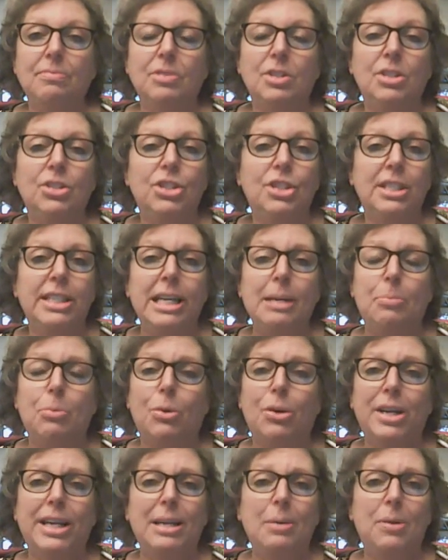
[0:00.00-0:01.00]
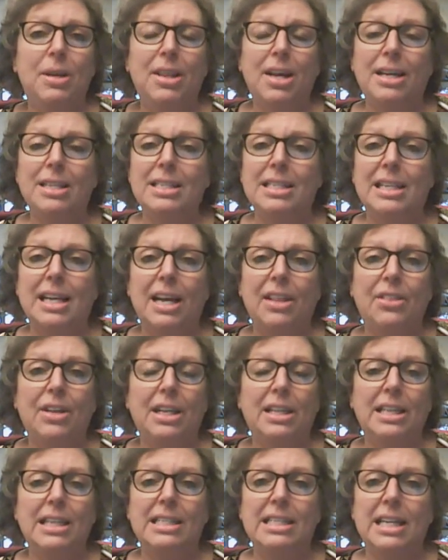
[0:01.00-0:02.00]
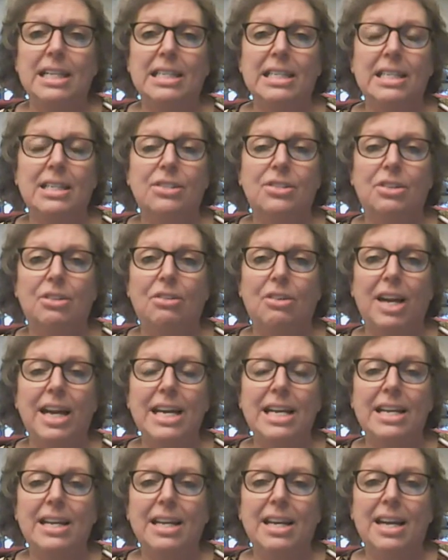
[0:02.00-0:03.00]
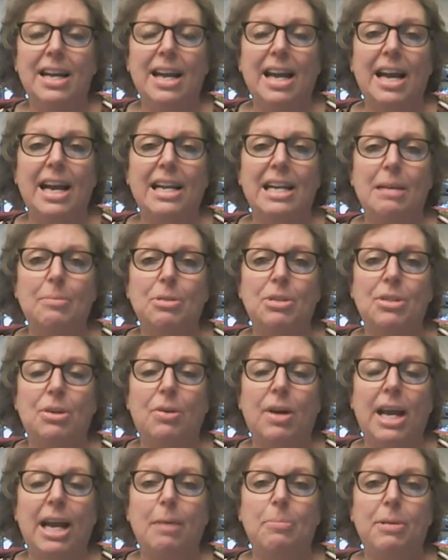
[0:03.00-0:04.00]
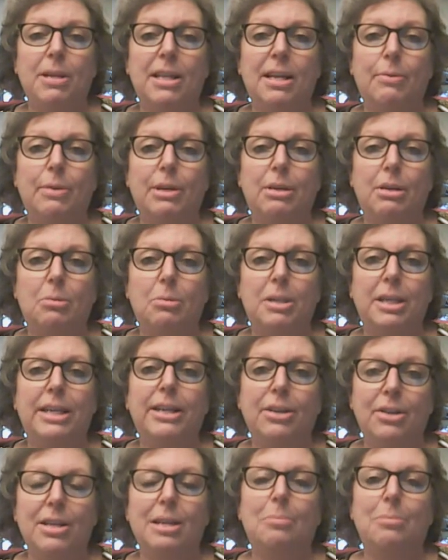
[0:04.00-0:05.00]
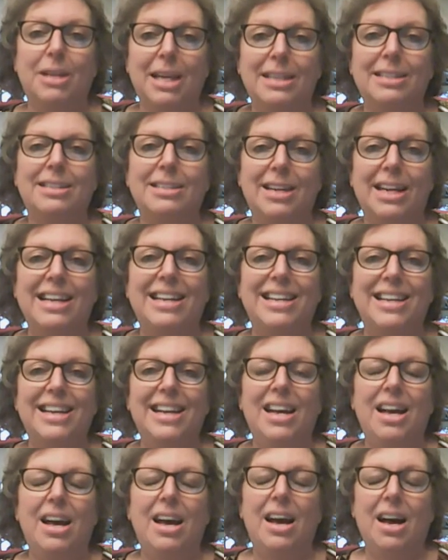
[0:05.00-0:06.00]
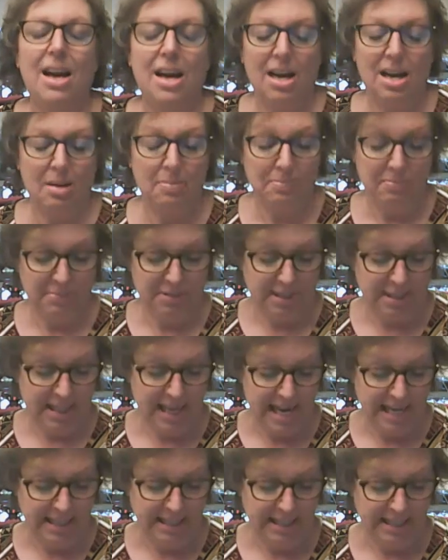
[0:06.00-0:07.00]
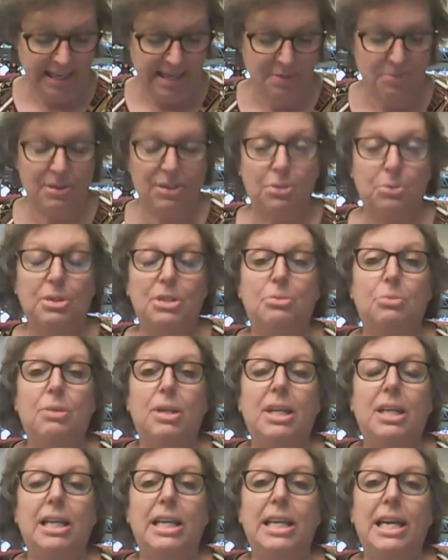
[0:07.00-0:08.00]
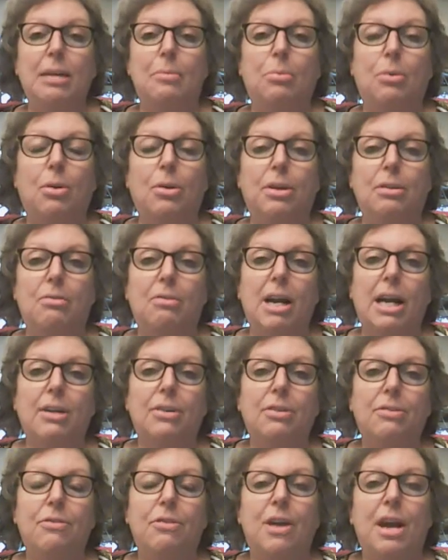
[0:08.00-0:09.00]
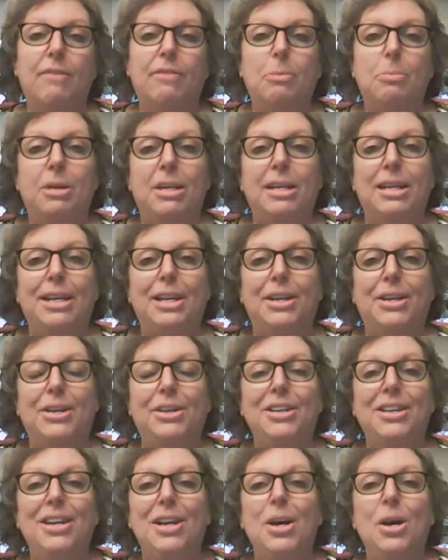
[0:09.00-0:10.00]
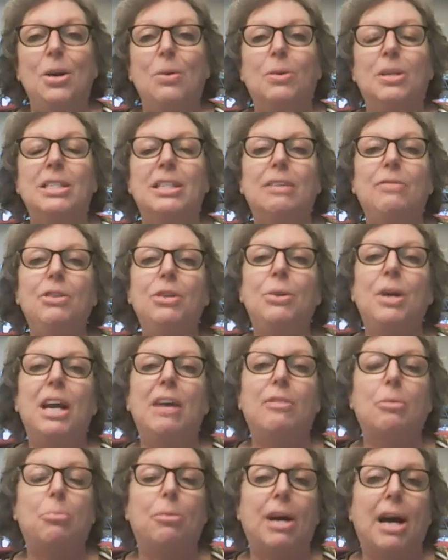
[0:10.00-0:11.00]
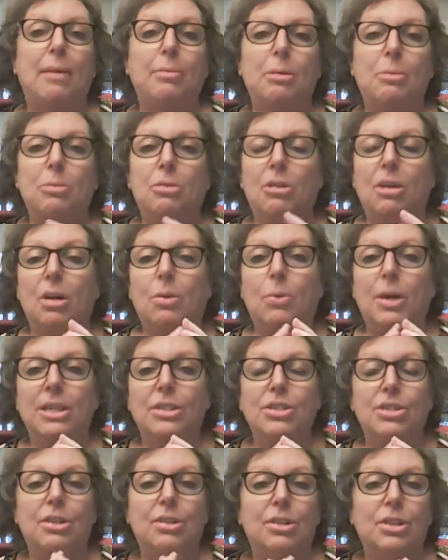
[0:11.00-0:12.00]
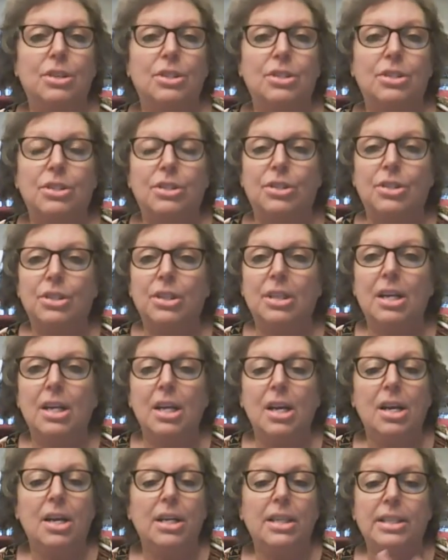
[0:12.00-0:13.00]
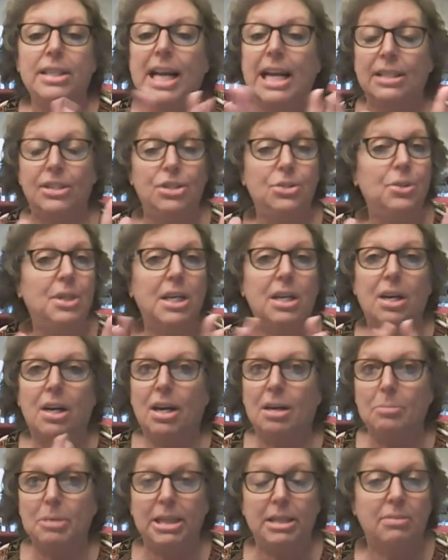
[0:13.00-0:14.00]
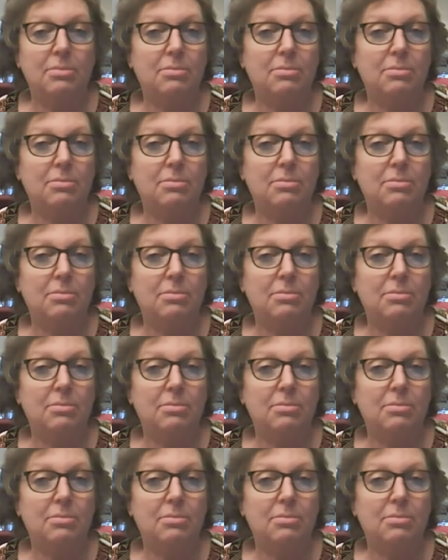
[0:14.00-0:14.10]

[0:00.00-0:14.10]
just keep working with us. And I think these ideas are great, and I'm so happy that we were able to hear them last night. The last thing, which was really a broken record for everybody to hear, was if you have a problem or a question or concern, yes, you can call me.